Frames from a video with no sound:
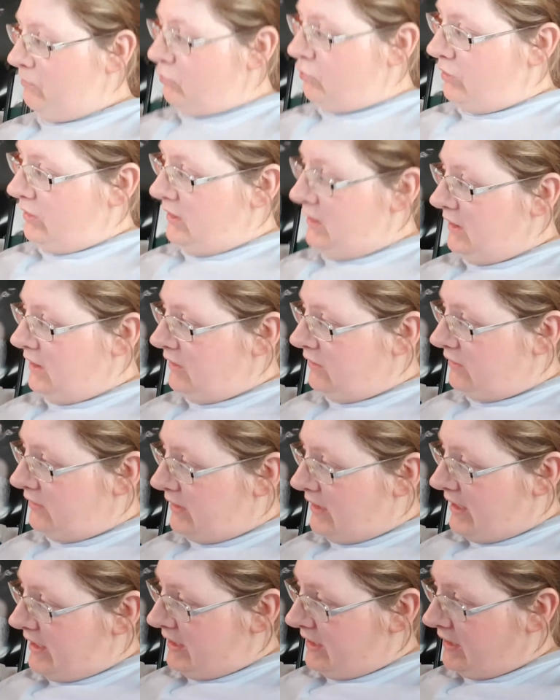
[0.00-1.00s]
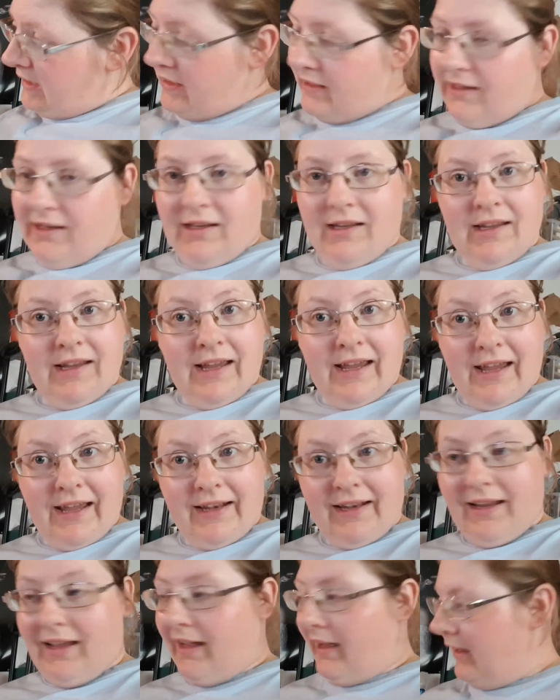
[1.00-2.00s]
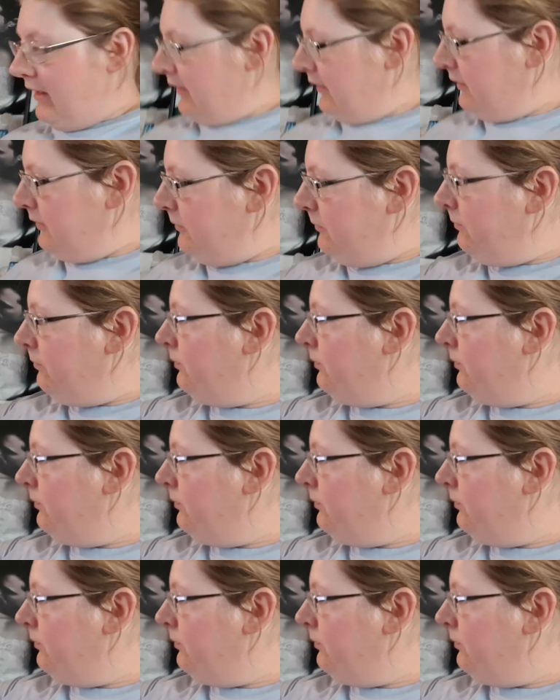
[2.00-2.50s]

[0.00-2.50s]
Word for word: treaties and a die